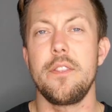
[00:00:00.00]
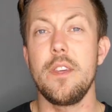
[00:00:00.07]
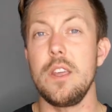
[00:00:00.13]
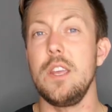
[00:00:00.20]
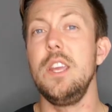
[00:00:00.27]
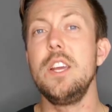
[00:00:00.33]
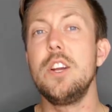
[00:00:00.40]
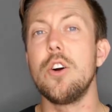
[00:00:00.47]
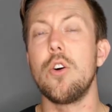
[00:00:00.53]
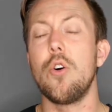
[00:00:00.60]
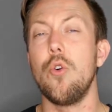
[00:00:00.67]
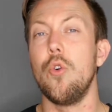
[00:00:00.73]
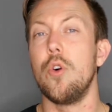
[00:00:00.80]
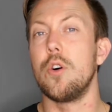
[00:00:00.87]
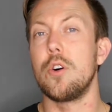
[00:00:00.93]
The
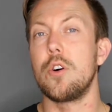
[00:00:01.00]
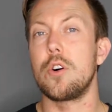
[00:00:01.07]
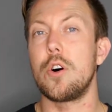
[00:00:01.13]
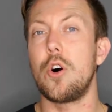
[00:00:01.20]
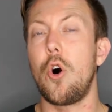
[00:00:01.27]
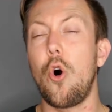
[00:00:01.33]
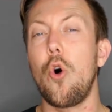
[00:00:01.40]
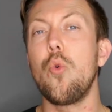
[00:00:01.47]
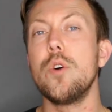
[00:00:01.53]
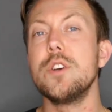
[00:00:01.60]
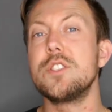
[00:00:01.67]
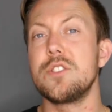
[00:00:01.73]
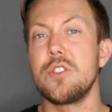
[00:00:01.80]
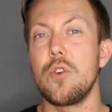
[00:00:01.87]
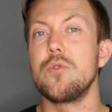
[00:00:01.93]
ego
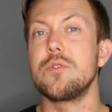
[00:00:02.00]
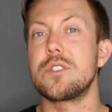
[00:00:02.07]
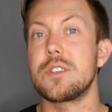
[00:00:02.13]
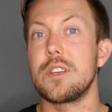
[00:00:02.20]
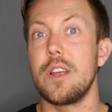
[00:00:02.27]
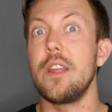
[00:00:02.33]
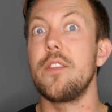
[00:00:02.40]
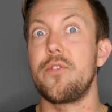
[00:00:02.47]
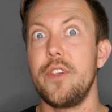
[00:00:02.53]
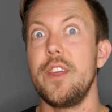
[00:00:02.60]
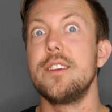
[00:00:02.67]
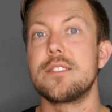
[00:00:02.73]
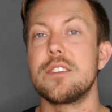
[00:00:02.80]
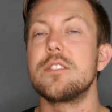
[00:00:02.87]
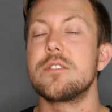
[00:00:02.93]
always knows, it
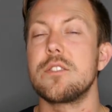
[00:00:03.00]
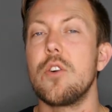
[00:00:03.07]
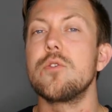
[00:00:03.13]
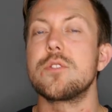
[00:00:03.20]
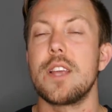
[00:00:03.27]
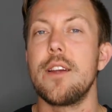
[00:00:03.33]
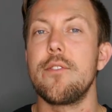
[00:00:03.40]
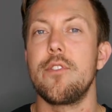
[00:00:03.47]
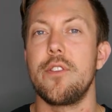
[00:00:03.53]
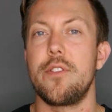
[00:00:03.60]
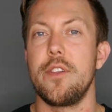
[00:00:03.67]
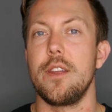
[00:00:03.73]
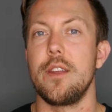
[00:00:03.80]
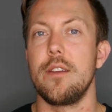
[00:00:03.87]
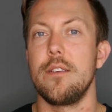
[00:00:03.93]
thinks it knows
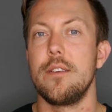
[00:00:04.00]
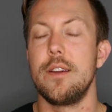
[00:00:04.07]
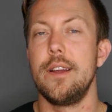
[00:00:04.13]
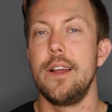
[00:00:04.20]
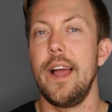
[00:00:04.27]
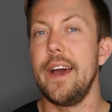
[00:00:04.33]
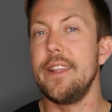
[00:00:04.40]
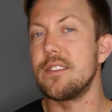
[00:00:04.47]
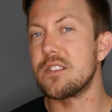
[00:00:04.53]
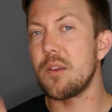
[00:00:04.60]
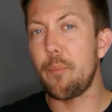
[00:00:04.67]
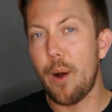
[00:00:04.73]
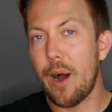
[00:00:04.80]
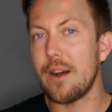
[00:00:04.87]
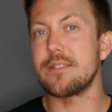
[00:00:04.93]
everything and it's a
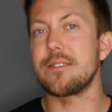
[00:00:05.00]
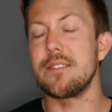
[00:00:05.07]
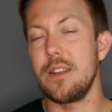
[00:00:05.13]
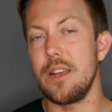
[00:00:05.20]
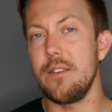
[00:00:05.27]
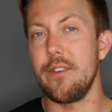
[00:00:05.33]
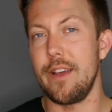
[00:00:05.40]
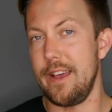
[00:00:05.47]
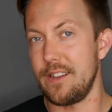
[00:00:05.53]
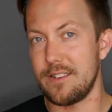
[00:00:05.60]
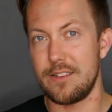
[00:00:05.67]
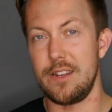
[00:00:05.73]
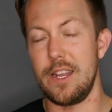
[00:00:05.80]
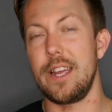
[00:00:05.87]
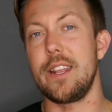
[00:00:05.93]
positive and it's
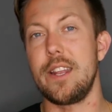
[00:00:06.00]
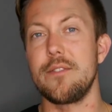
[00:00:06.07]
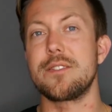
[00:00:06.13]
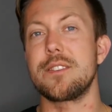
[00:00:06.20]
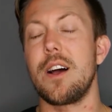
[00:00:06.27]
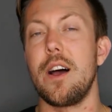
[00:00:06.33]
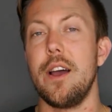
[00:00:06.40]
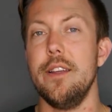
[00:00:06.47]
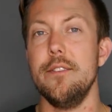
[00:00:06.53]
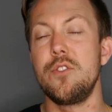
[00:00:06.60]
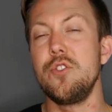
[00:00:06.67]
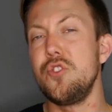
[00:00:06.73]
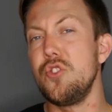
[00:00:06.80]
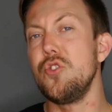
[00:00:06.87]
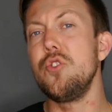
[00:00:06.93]
a negative side. Do
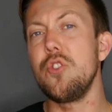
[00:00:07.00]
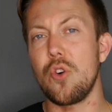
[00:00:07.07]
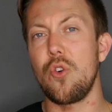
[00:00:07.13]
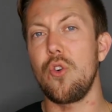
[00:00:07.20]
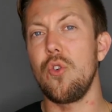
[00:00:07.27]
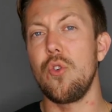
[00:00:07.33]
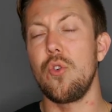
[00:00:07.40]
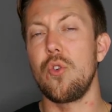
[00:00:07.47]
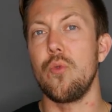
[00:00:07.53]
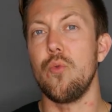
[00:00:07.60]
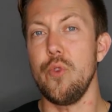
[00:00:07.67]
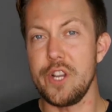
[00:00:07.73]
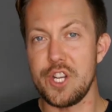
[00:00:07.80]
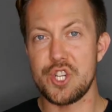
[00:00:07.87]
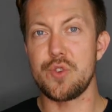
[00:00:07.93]
you know
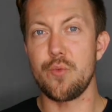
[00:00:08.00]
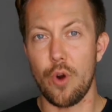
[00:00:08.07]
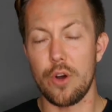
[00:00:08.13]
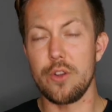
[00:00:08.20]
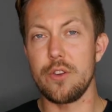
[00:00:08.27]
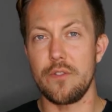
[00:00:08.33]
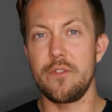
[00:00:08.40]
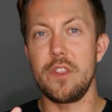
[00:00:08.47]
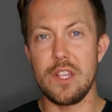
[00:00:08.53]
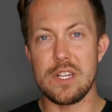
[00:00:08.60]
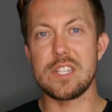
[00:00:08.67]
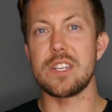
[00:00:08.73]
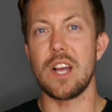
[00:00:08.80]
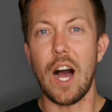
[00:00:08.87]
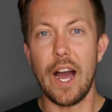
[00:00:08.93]
which one of
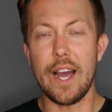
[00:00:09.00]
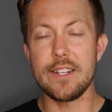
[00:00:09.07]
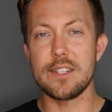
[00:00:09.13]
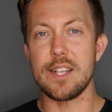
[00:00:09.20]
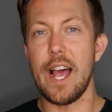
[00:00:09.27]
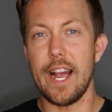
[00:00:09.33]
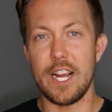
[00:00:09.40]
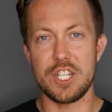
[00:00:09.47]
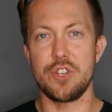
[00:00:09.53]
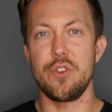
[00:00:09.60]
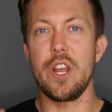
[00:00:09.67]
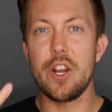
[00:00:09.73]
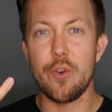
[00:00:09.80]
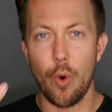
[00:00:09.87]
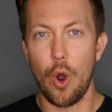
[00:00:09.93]
these sides
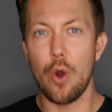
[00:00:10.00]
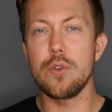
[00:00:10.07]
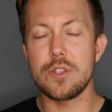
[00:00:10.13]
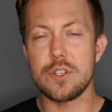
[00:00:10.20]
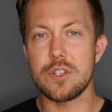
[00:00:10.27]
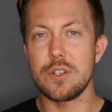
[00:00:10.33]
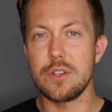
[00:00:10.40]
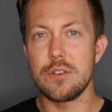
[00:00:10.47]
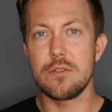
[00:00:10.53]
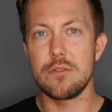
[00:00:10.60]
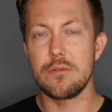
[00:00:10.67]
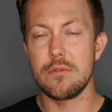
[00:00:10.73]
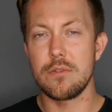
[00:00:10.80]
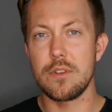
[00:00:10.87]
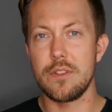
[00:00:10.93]
actually grows?
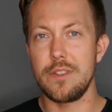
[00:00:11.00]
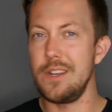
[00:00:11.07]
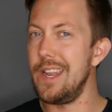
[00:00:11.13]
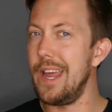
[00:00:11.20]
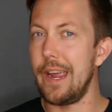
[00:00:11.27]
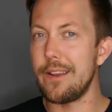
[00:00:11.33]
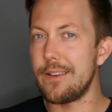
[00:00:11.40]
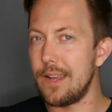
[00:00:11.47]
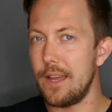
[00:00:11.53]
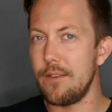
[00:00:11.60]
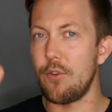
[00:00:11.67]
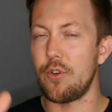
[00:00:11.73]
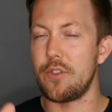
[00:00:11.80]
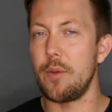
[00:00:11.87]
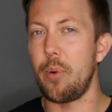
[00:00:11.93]
The negative
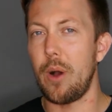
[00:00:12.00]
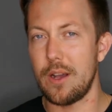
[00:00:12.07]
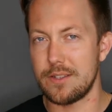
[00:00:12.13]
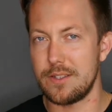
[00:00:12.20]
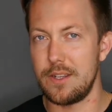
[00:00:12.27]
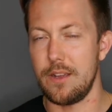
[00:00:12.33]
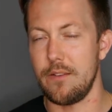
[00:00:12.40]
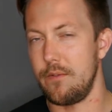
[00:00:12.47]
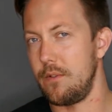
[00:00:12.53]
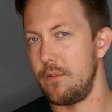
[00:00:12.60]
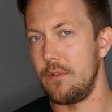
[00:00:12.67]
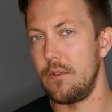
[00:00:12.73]
or the positive?